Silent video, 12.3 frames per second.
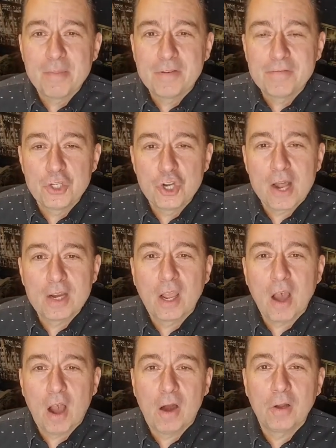of
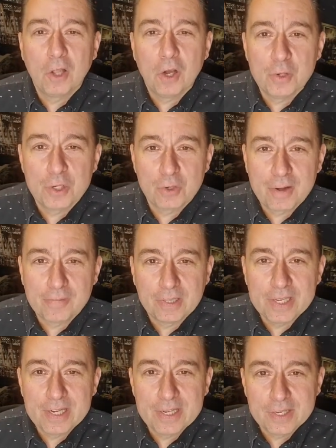Giancarlo
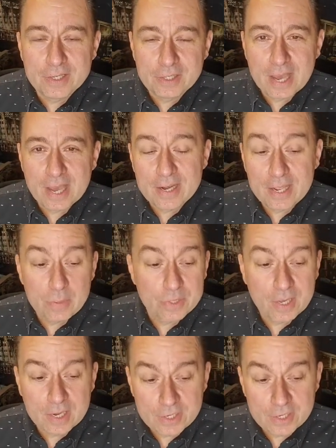Travaglini decided he was going